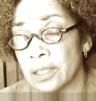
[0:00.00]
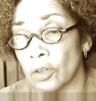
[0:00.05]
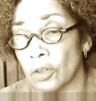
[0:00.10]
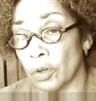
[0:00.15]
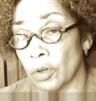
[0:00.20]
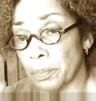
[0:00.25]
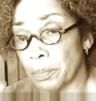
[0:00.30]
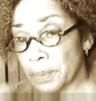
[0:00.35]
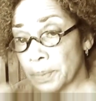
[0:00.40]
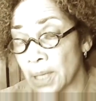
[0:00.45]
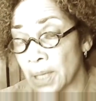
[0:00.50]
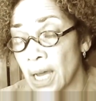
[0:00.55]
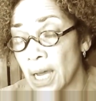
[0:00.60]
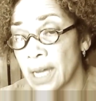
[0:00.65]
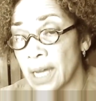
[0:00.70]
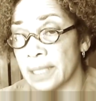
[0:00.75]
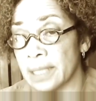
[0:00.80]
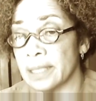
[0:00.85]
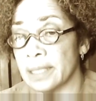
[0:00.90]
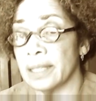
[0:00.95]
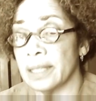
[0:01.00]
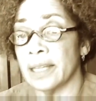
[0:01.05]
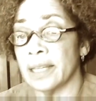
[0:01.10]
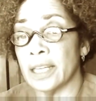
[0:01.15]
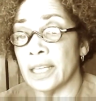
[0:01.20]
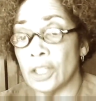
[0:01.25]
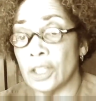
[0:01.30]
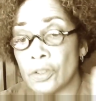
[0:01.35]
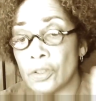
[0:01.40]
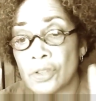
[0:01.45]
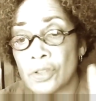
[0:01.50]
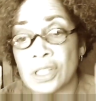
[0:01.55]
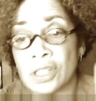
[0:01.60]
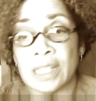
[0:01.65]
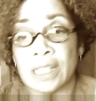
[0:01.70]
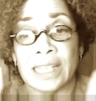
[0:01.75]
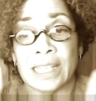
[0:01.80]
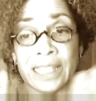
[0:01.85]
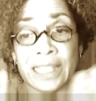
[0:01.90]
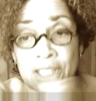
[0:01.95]
or blood that it used
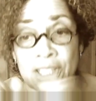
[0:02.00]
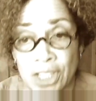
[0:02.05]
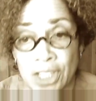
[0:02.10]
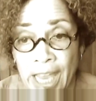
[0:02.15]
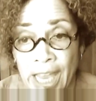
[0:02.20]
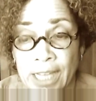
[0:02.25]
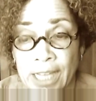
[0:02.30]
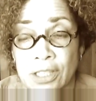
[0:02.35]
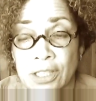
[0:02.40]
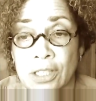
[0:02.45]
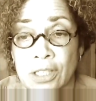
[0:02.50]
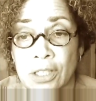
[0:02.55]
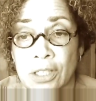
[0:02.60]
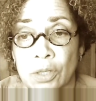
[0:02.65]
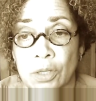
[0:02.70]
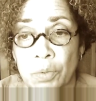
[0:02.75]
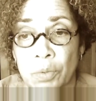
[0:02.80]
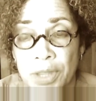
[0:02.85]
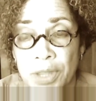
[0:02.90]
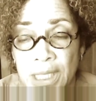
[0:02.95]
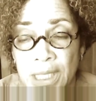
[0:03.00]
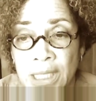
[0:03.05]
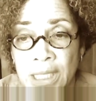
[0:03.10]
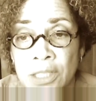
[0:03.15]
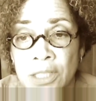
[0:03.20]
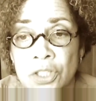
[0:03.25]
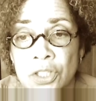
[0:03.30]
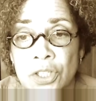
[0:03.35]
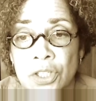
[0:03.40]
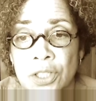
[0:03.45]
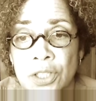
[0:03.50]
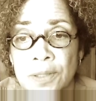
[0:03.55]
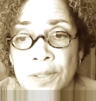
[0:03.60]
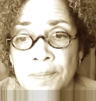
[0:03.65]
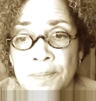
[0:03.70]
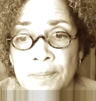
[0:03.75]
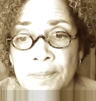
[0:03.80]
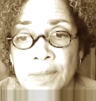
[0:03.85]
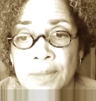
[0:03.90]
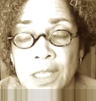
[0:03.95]
to eject with each
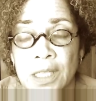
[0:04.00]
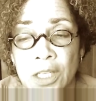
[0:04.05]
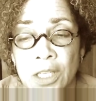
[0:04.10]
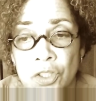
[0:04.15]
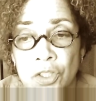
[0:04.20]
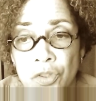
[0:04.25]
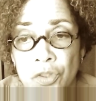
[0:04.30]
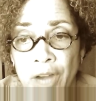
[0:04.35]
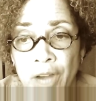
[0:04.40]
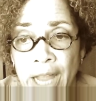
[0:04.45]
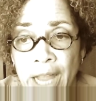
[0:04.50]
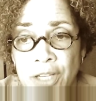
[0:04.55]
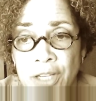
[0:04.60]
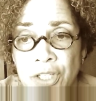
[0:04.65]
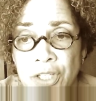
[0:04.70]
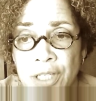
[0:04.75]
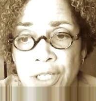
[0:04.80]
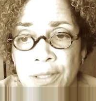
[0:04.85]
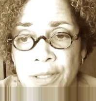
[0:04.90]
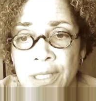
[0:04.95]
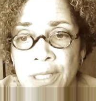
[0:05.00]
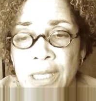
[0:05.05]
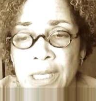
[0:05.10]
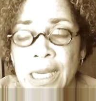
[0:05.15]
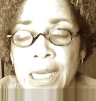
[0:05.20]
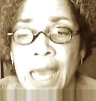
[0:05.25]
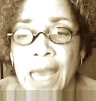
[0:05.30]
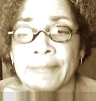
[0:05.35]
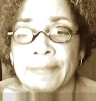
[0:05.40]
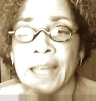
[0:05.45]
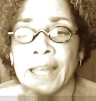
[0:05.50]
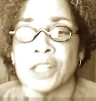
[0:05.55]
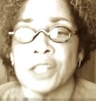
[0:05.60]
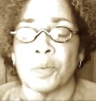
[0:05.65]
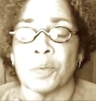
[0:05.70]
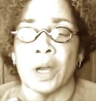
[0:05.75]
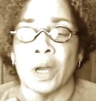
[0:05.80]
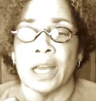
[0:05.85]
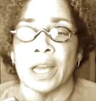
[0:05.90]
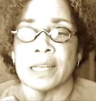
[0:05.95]
contraction. And that's
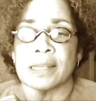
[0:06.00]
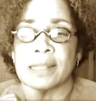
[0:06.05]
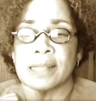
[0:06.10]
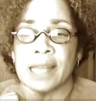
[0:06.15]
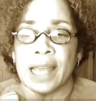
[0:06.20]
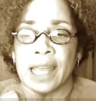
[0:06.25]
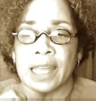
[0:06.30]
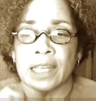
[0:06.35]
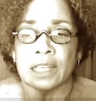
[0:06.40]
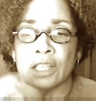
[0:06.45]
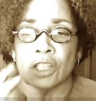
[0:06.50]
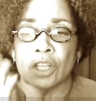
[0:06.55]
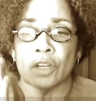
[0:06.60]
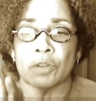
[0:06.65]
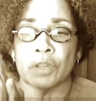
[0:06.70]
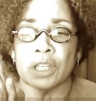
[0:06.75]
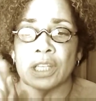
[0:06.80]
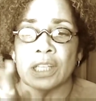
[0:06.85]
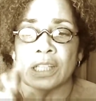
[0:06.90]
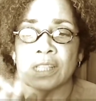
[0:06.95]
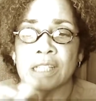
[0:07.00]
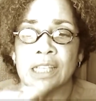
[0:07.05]
why I say, you know, the